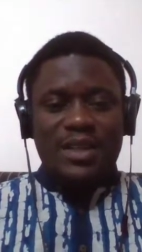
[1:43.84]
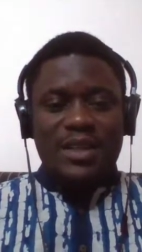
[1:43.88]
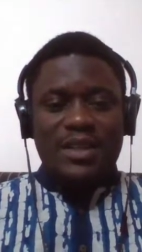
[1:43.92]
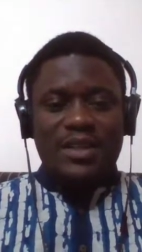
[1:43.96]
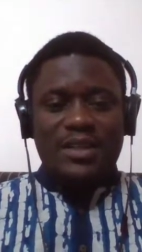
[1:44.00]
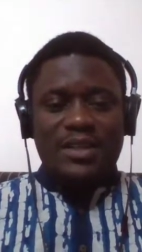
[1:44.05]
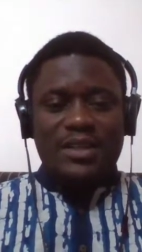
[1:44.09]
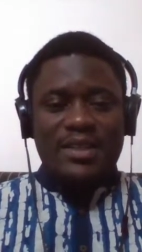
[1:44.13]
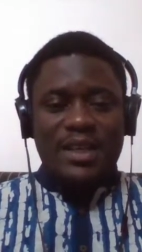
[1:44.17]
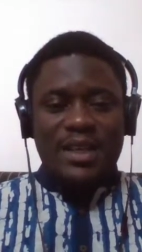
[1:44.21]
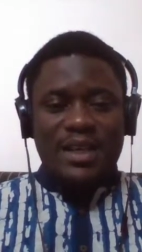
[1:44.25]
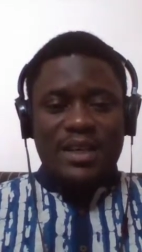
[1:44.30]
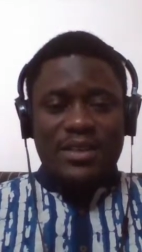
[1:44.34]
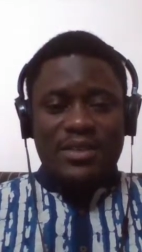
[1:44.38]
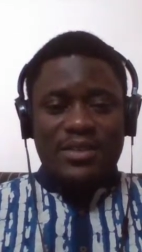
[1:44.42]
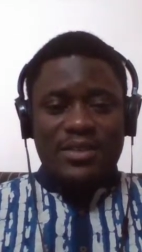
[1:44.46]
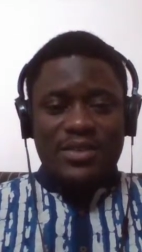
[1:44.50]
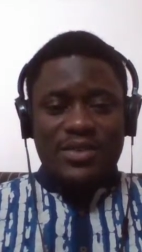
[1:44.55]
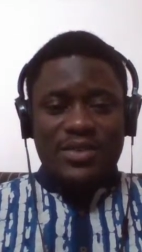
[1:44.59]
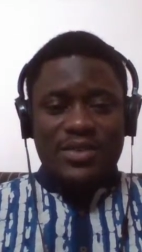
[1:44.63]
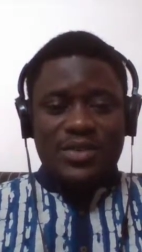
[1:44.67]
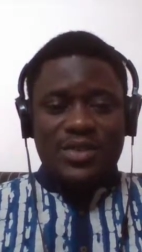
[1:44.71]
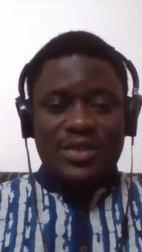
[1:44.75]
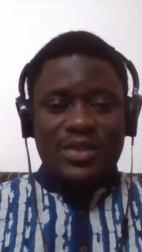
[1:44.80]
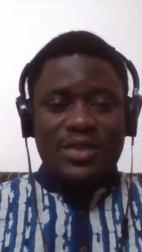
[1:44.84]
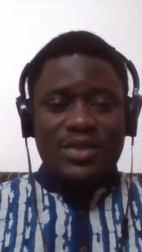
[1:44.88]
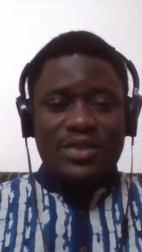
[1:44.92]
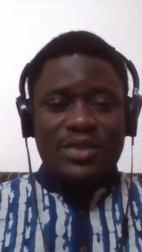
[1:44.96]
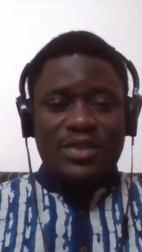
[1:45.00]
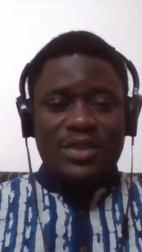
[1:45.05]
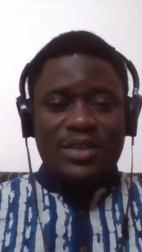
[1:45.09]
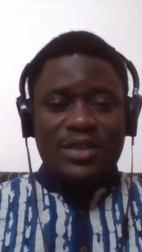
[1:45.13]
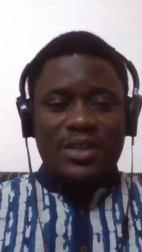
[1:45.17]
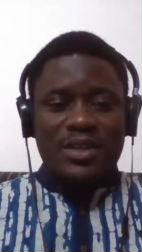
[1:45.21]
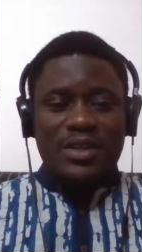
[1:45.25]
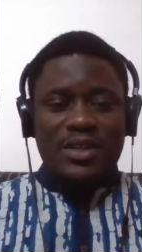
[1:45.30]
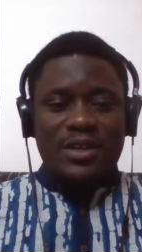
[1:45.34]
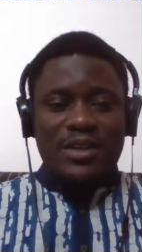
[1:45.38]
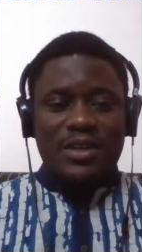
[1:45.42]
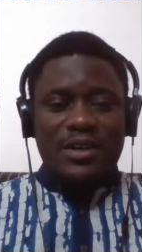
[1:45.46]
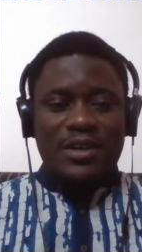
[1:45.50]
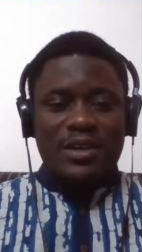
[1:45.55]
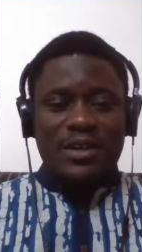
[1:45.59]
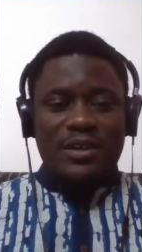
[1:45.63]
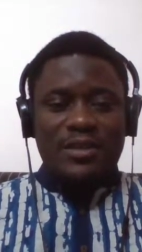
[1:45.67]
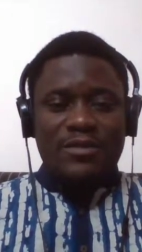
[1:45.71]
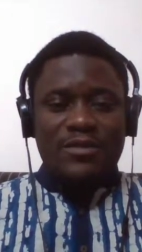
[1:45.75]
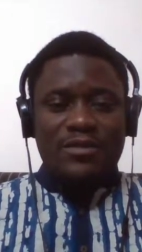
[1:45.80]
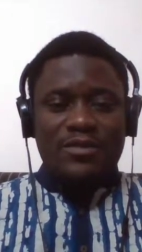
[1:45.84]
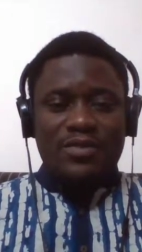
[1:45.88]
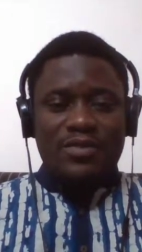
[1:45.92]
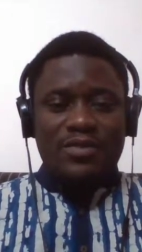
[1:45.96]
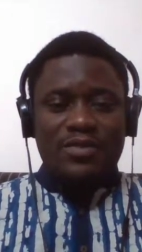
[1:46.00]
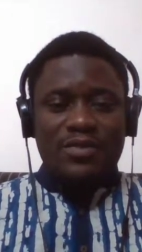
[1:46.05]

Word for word: and the tendencies of